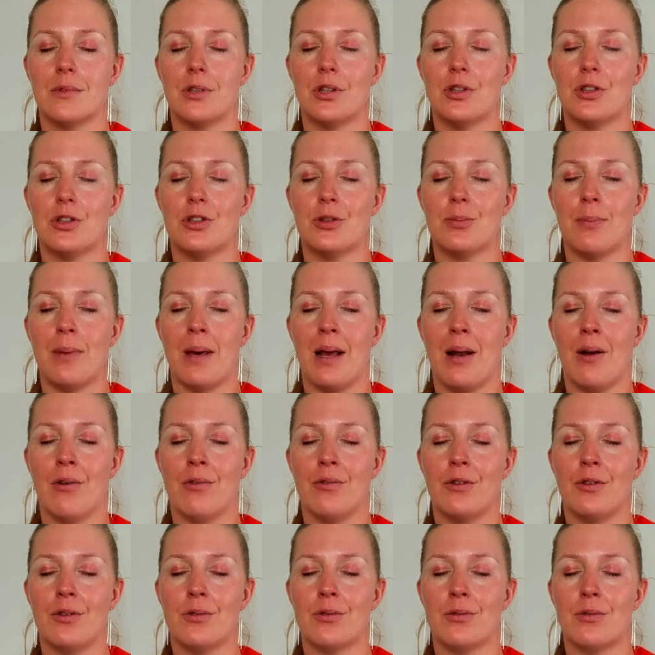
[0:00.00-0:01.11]
the smell
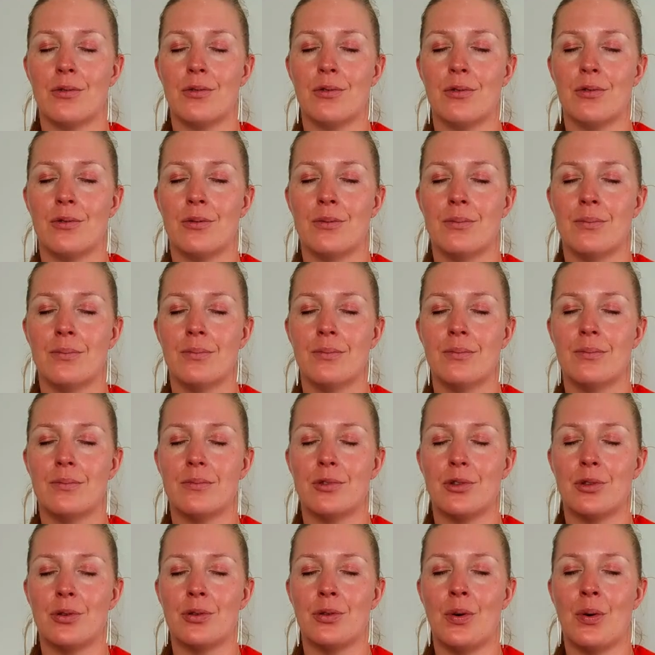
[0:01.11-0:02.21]
of the room,
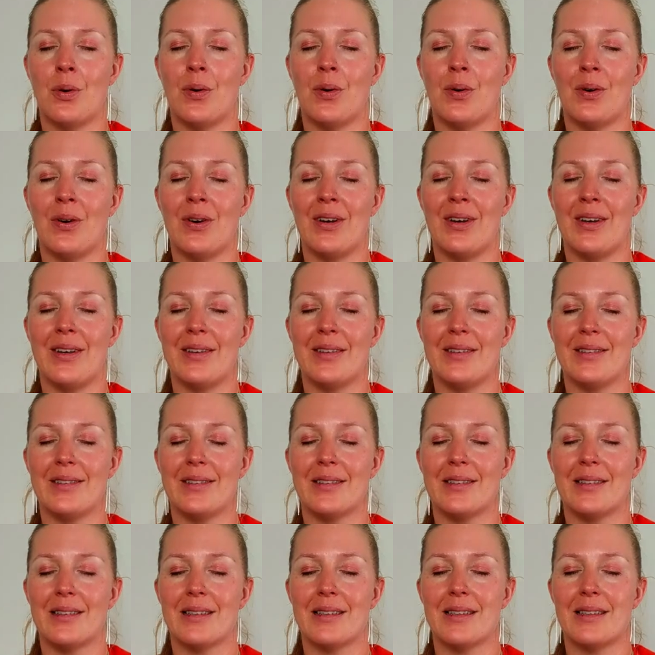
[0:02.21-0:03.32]
the
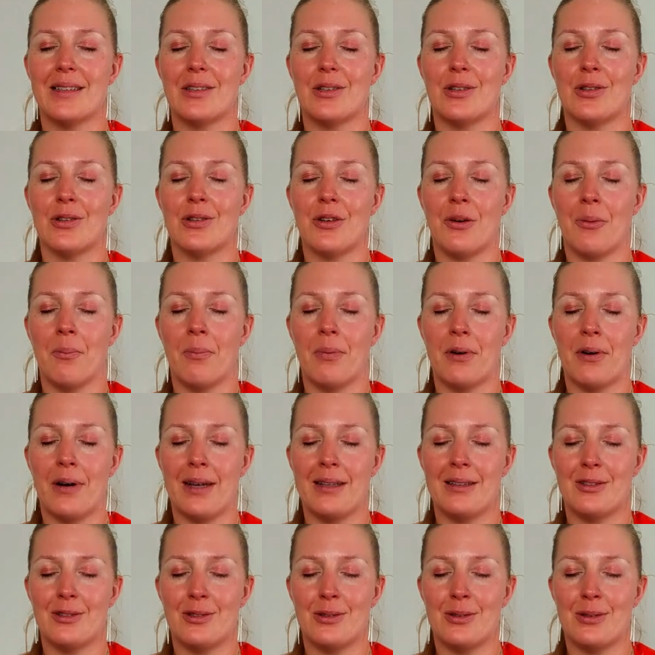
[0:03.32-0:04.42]
noise, the
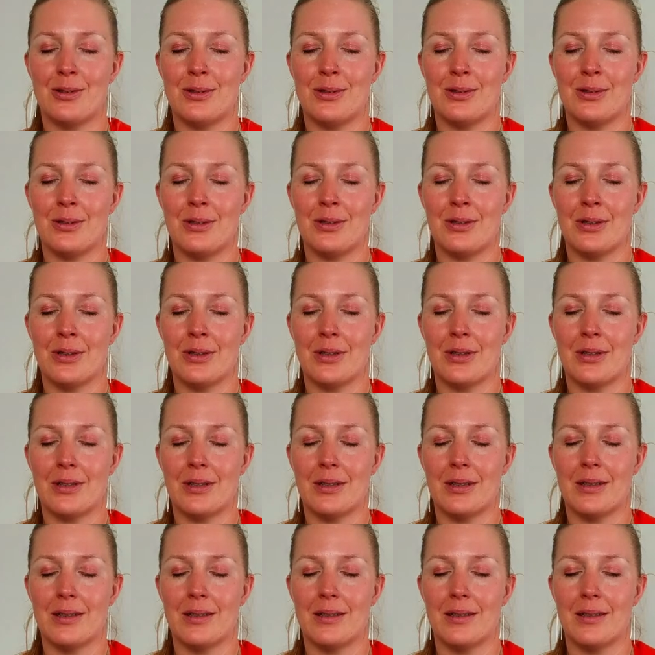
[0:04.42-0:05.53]
temperature,
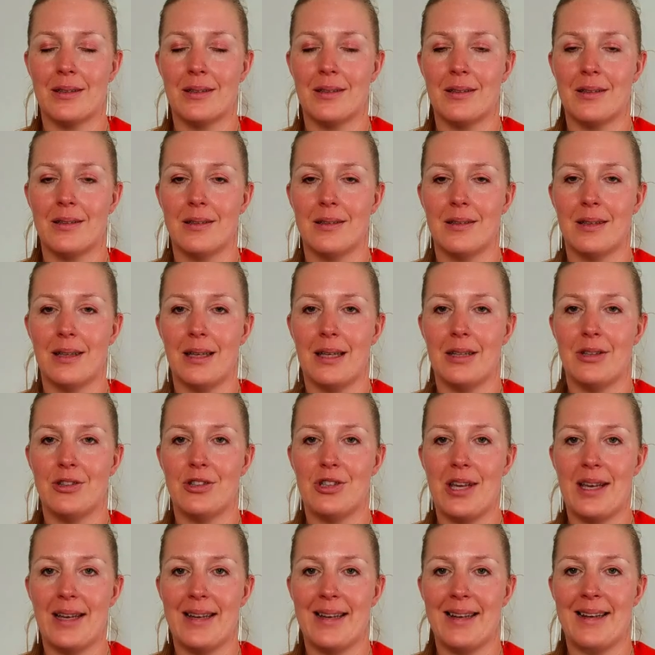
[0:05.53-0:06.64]
and
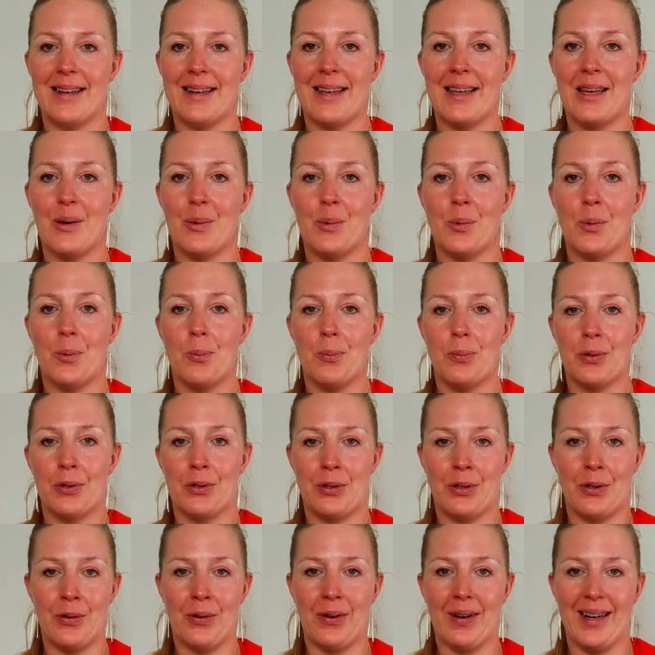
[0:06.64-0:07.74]
gently
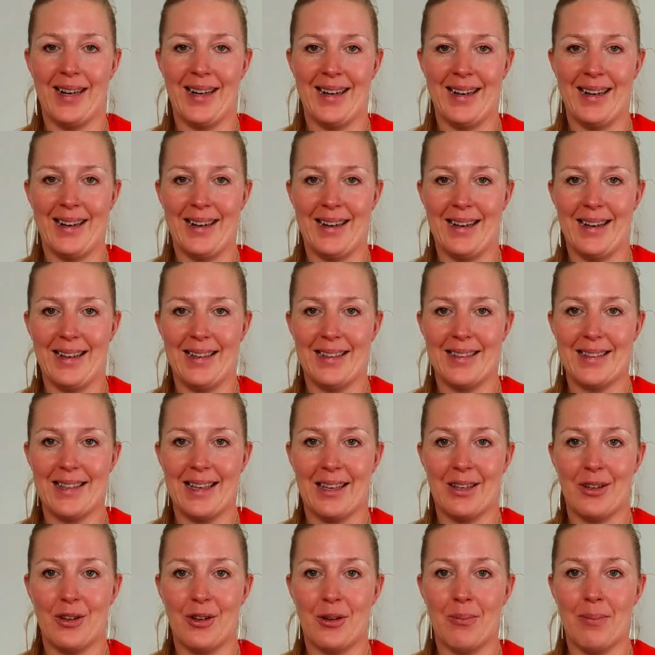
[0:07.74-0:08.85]
open your eyes
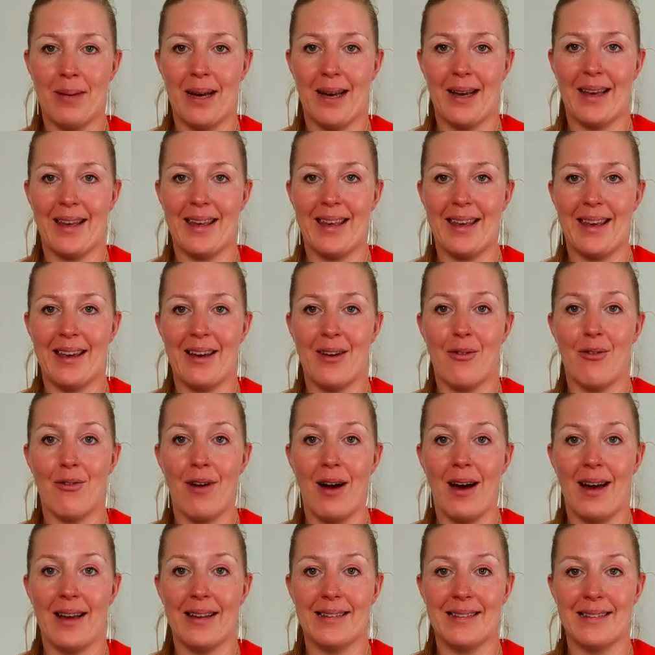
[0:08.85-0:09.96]
and come back here
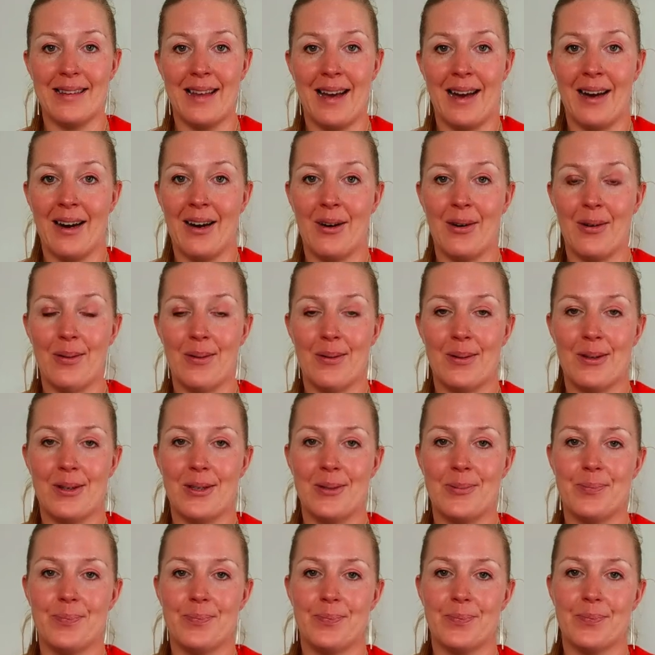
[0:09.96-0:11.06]
right now
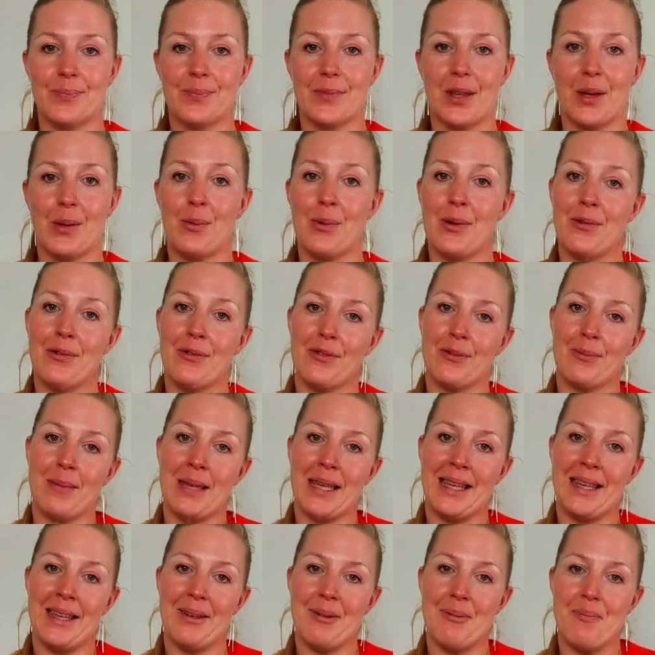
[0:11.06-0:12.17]
with
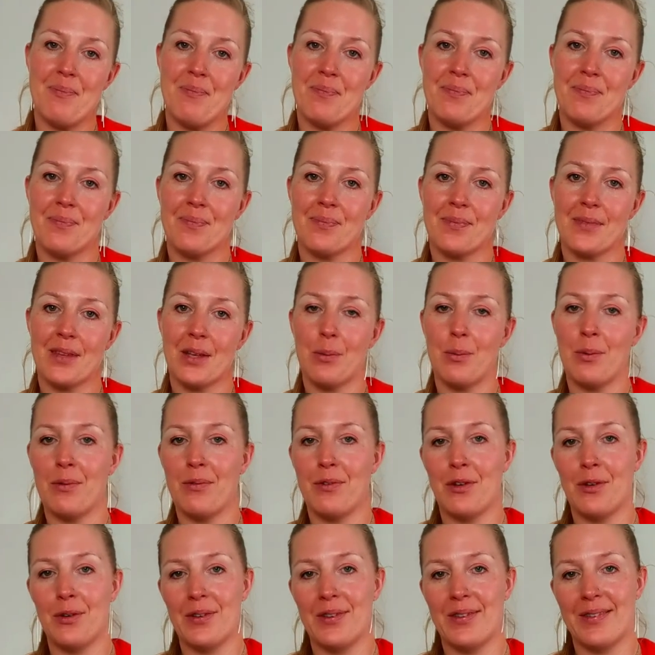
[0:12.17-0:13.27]
me,
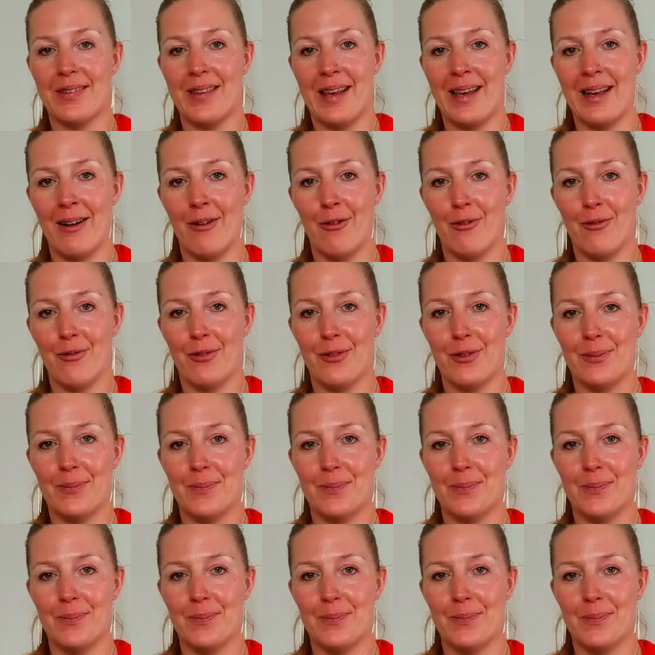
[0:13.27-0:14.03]
with yourself,